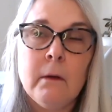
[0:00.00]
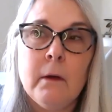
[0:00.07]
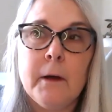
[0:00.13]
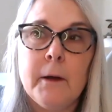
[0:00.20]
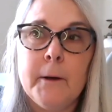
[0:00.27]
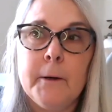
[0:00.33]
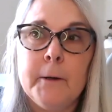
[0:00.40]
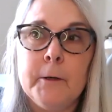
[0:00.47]

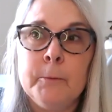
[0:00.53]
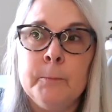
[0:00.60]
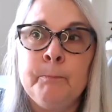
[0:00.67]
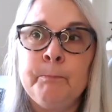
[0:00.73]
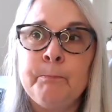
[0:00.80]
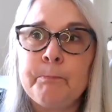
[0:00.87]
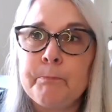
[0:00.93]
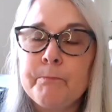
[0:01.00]

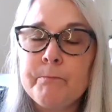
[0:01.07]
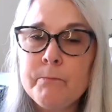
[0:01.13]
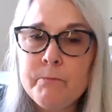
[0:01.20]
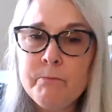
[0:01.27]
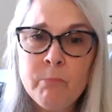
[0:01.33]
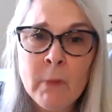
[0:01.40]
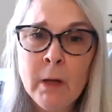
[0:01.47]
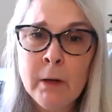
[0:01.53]

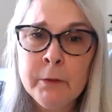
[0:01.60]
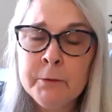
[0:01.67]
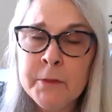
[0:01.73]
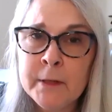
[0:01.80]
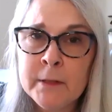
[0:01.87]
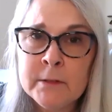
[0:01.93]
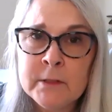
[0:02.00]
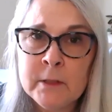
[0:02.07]
Other
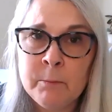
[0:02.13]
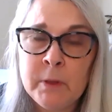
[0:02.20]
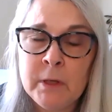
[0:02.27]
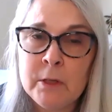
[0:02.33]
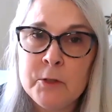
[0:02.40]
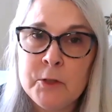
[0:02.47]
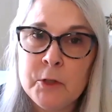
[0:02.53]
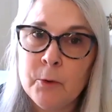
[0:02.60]
things can be,
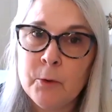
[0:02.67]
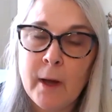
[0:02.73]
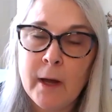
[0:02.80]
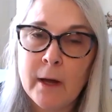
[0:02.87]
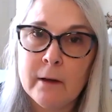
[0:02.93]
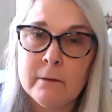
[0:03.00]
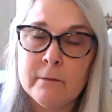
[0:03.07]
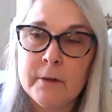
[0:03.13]
do you
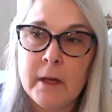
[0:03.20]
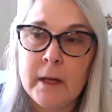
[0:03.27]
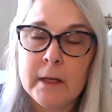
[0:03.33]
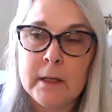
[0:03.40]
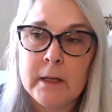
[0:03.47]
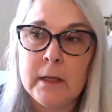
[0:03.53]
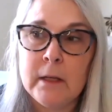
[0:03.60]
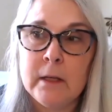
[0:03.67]
have
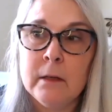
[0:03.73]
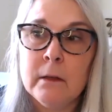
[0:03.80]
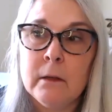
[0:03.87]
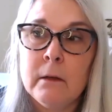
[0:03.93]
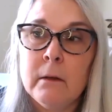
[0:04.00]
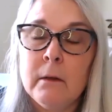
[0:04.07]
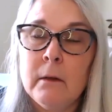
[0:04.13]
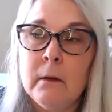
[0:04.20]
any
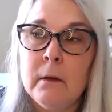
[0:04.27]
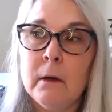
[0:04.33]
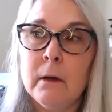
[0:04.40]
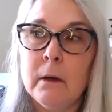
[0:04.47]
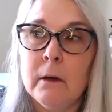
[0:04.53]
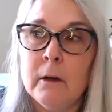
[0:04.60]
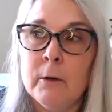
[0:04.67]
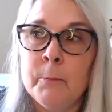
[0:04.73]

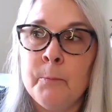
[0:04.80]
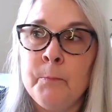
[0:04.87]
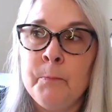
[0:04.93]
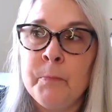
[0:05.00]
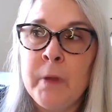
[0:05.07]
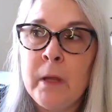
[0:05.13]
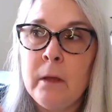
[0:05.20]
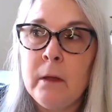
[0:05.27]
food